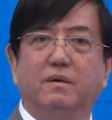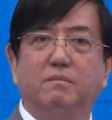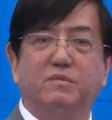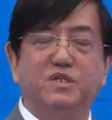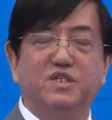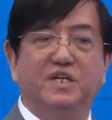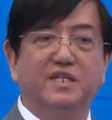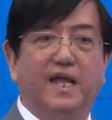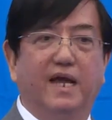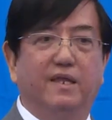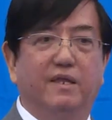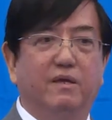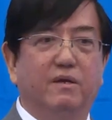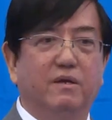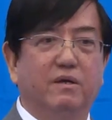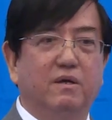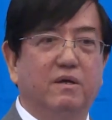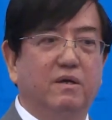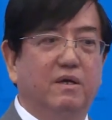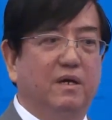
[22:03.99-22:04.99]
Mr. Tan,
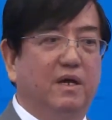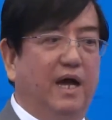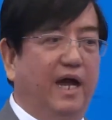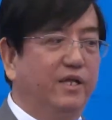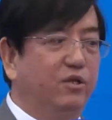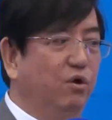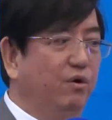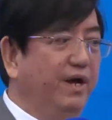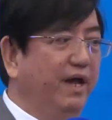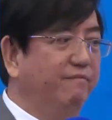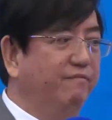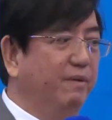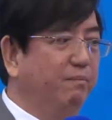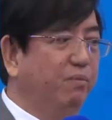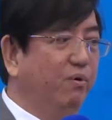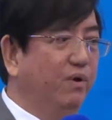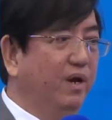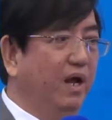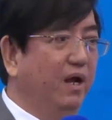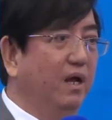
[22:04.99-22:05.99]
I don't have a
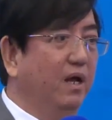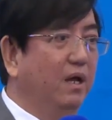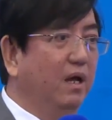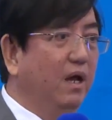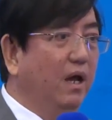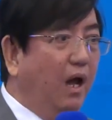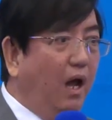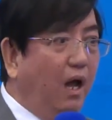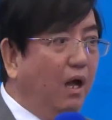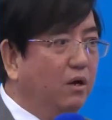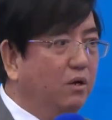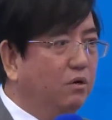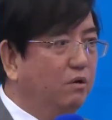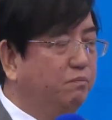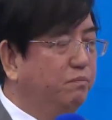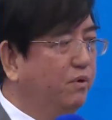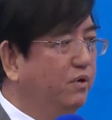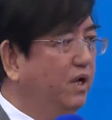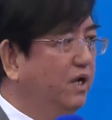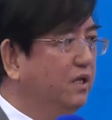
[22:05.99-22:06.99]
product. Huh? No
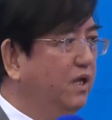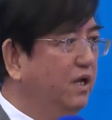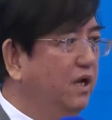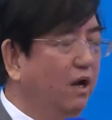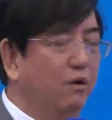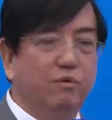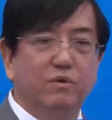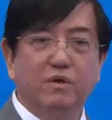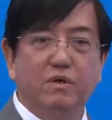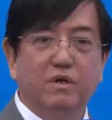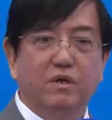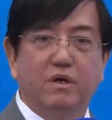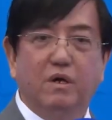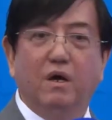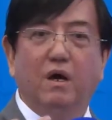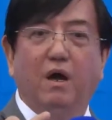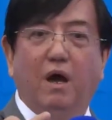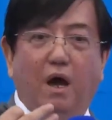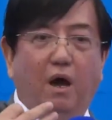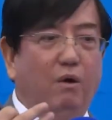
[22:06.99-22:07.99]
product, then
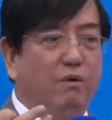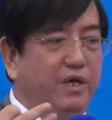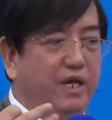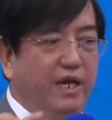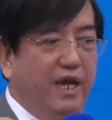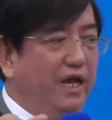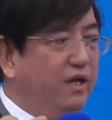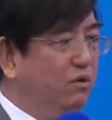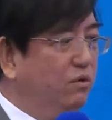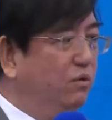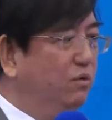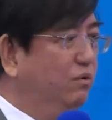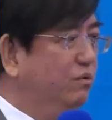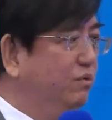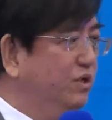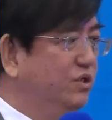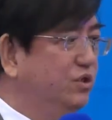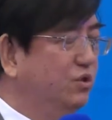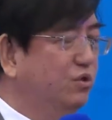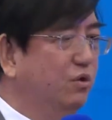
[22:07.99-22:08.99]
how can I know
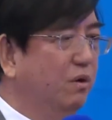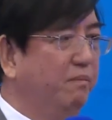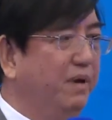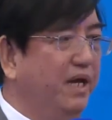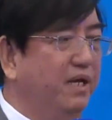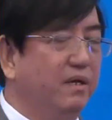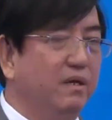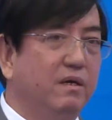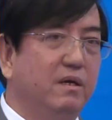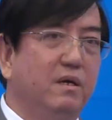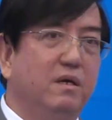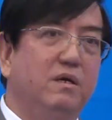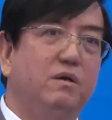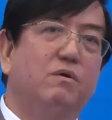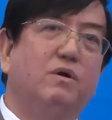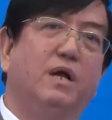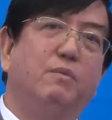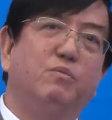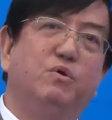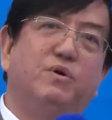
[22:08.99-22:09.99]
it's good or bad? You
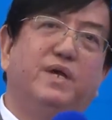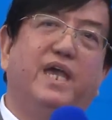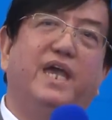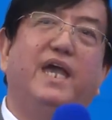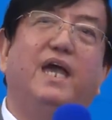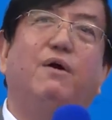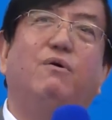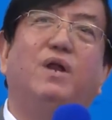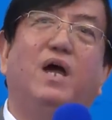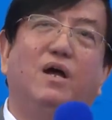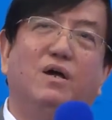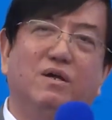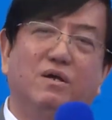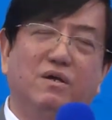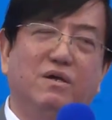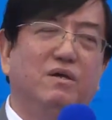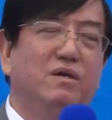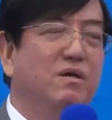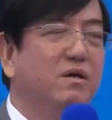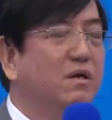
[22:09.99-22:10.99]
come to KL lah.
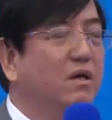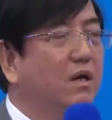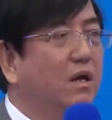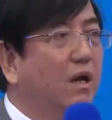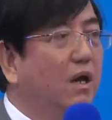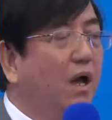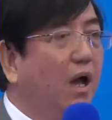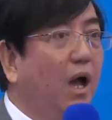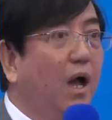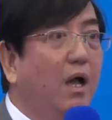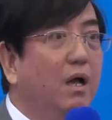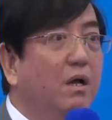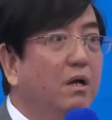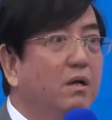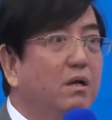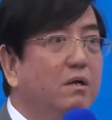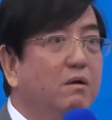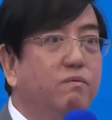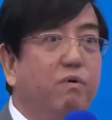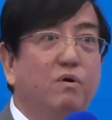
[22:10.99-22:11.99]
Huh?
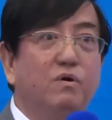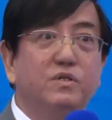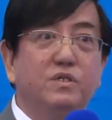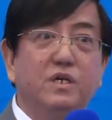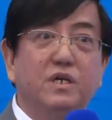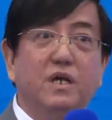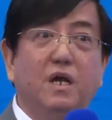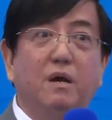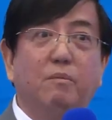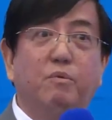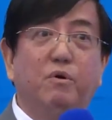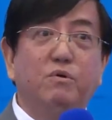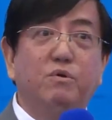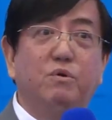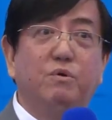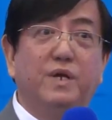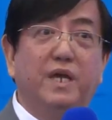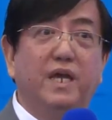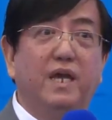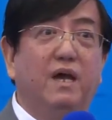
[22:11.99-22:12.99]
From Singapore
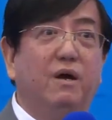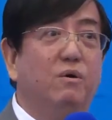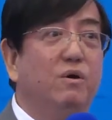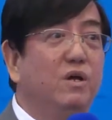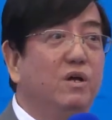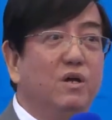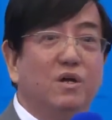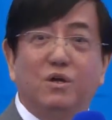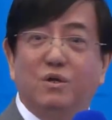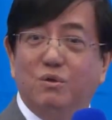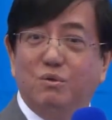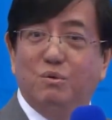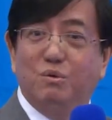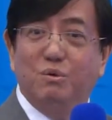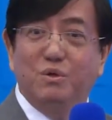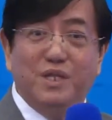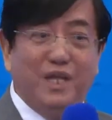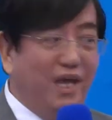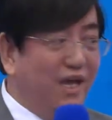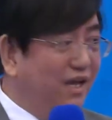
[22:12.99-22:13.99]
to KL to
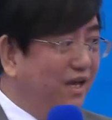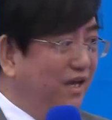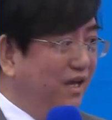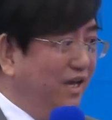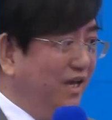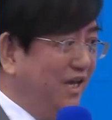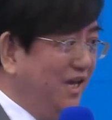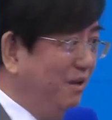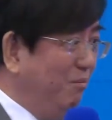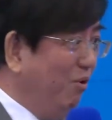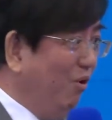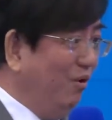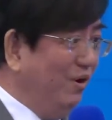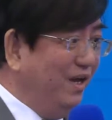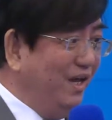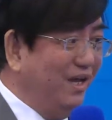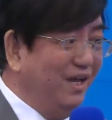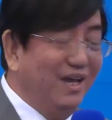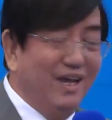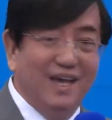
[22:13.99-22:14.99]
take
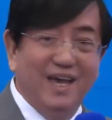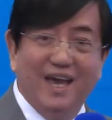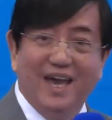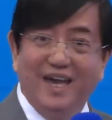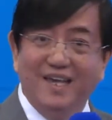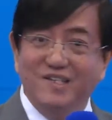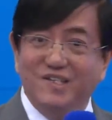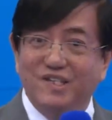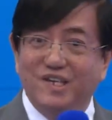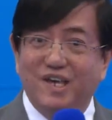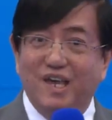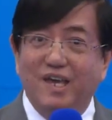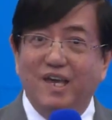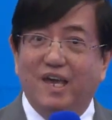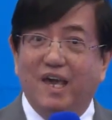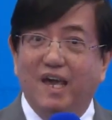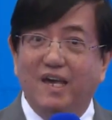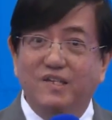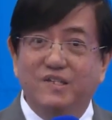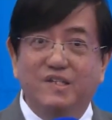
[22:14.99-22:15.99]
HemoHIM and
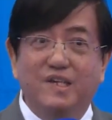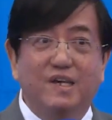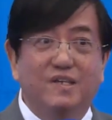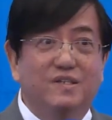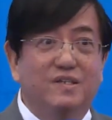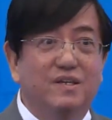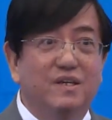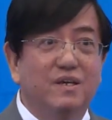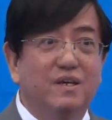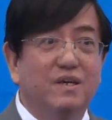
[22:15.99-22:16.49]
Skincare 6.